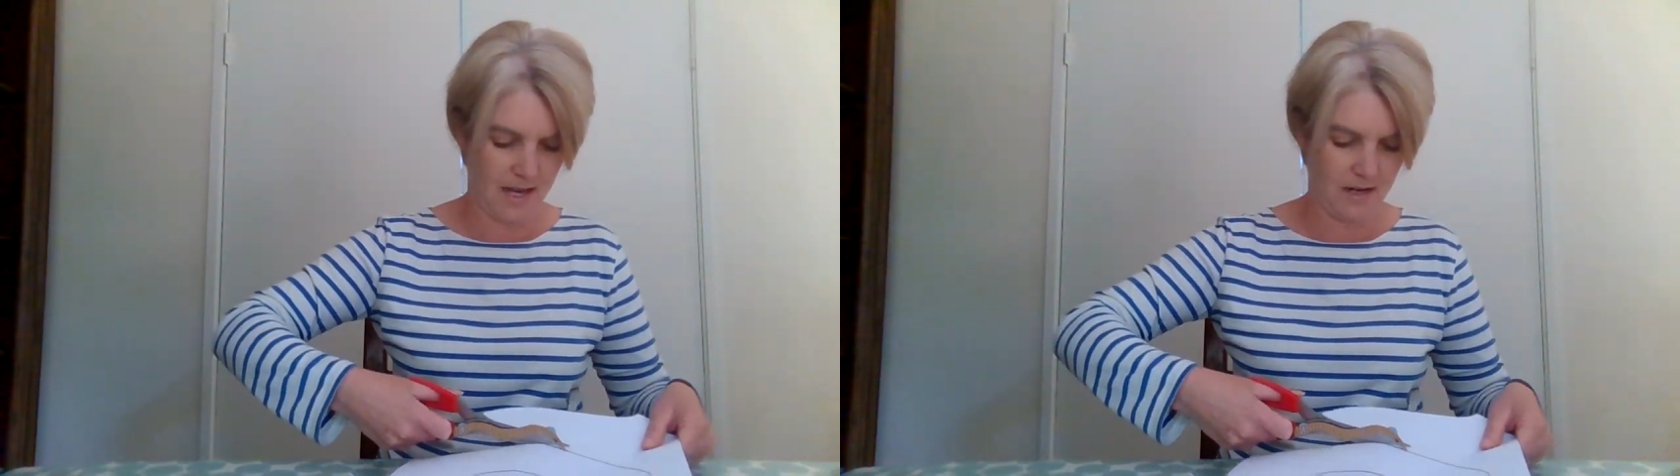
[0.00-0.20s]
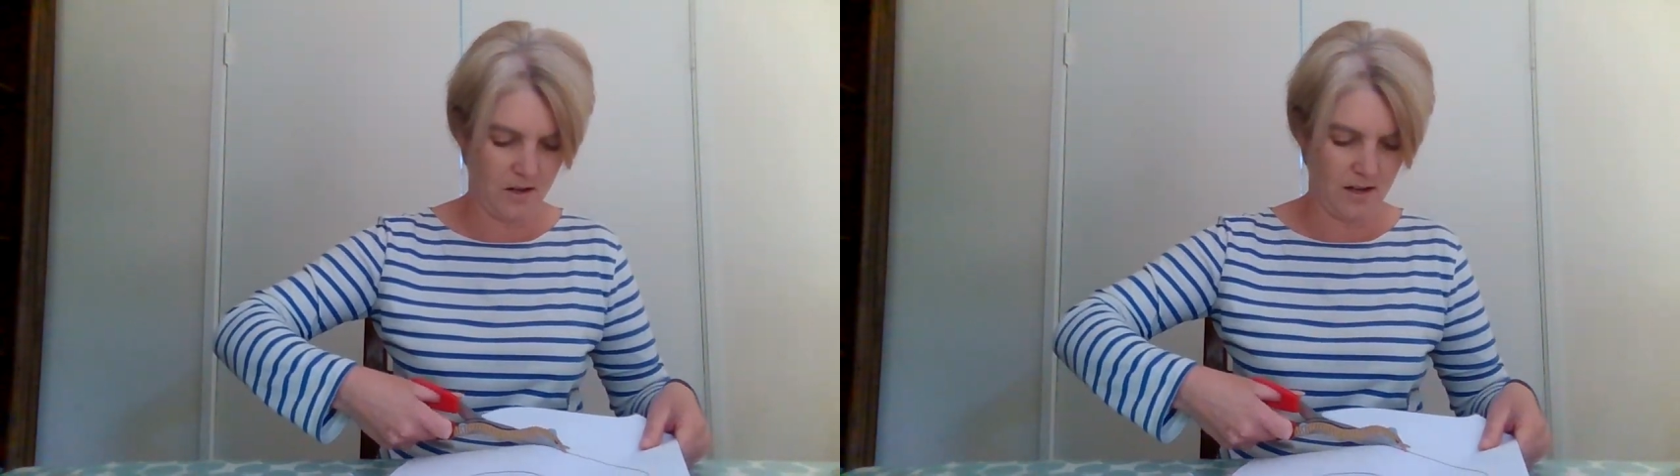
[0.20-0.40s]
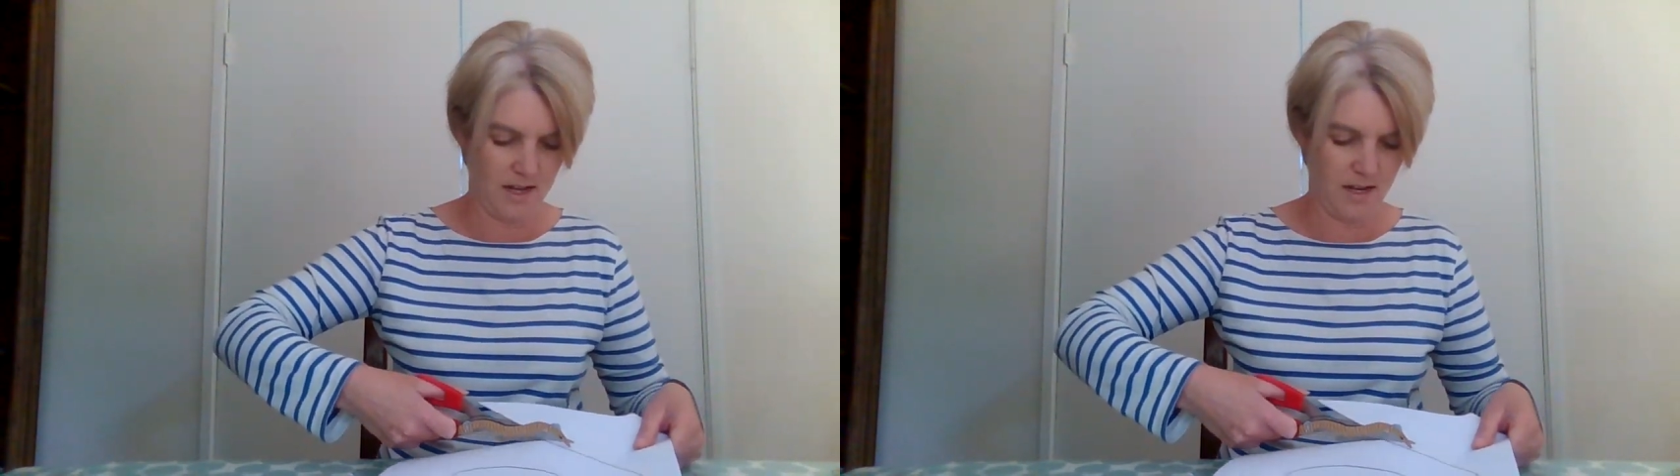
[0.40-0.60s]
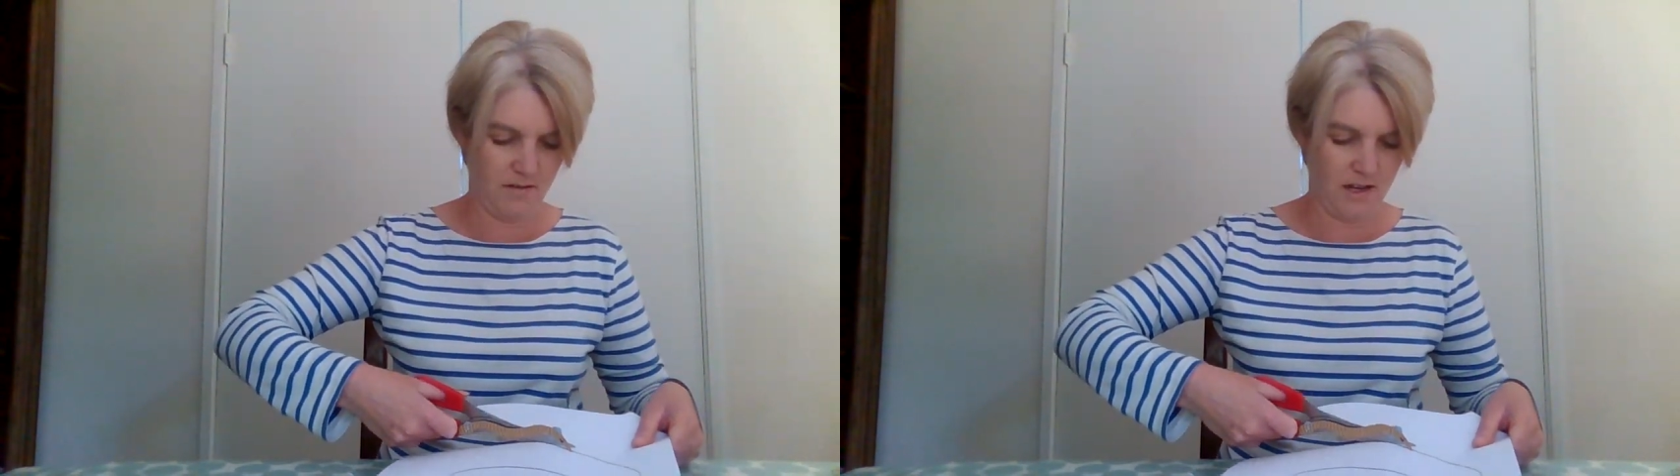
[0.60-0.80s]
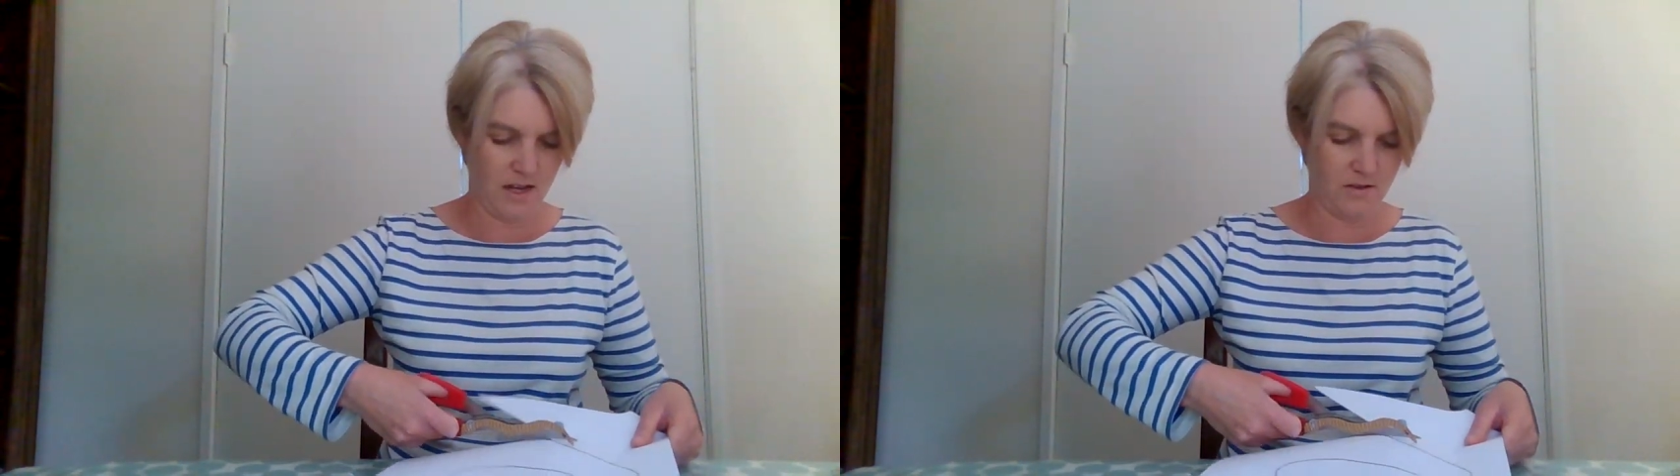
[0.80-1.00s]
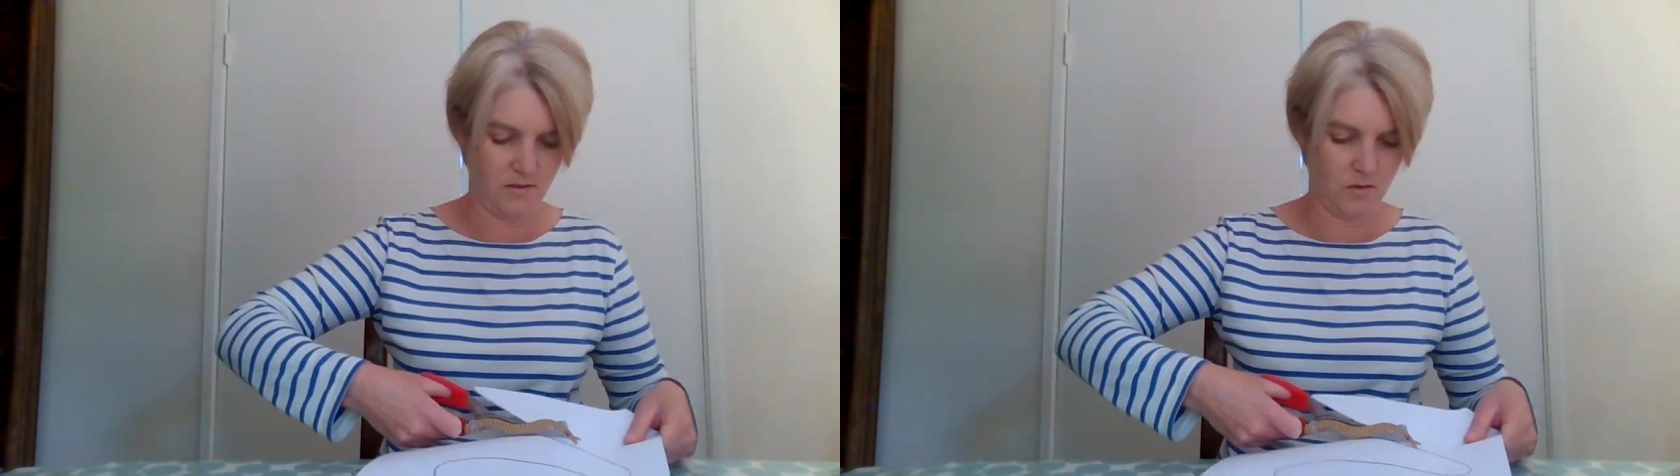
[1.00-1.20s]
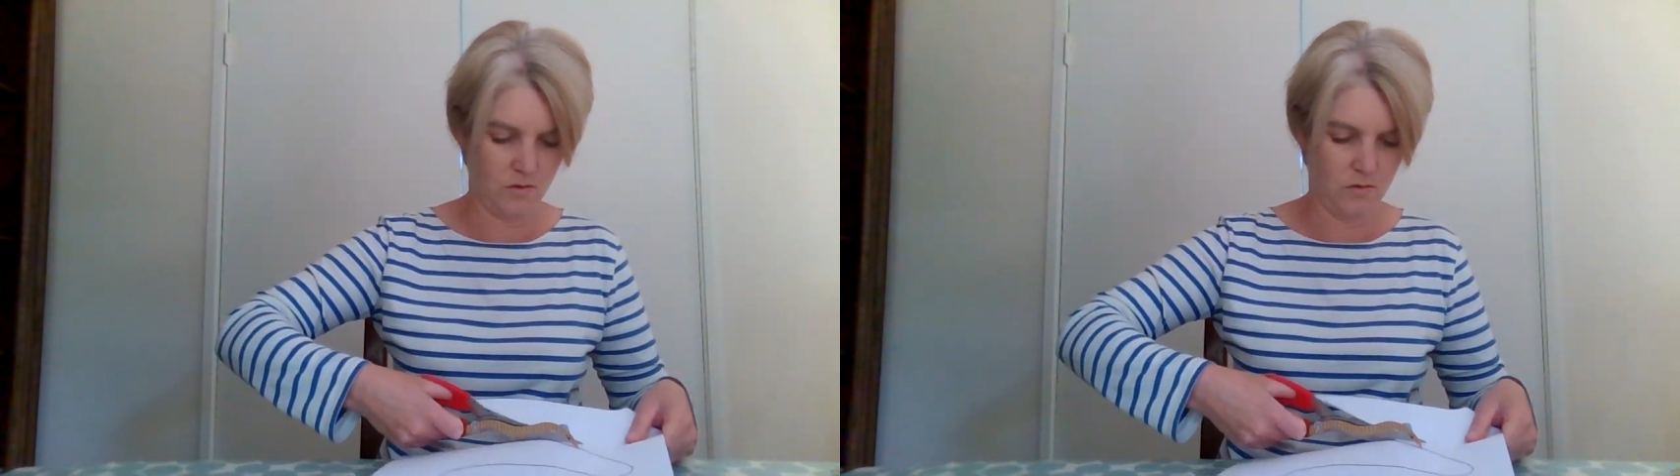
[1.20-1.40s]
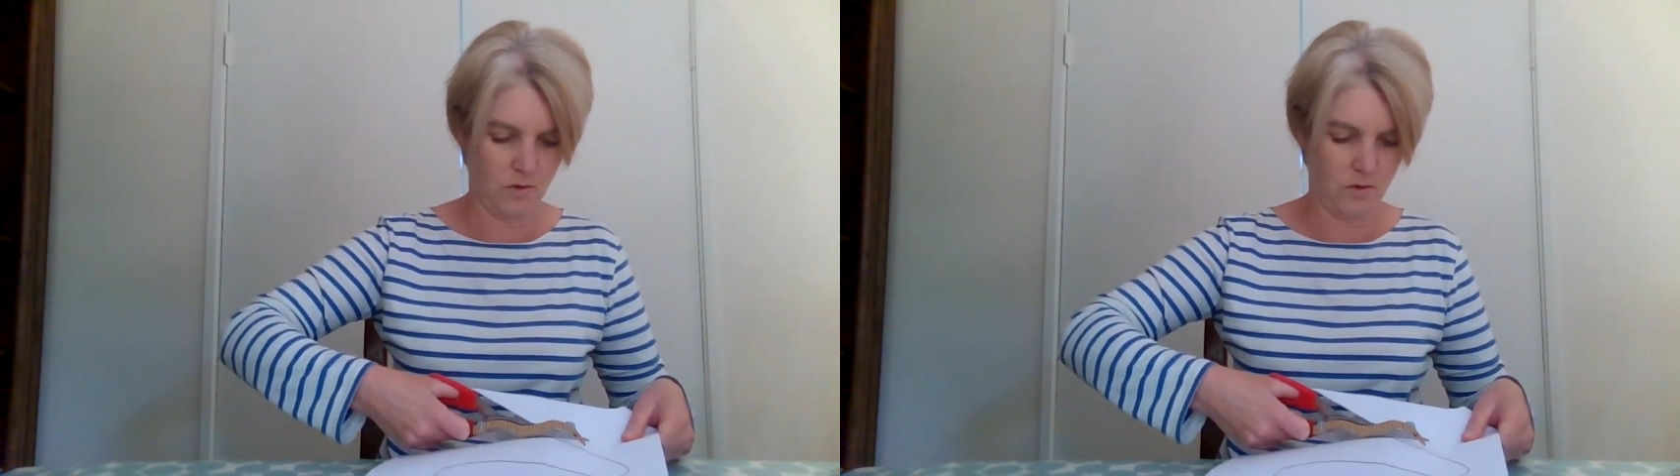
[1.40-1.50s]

And here he goes, all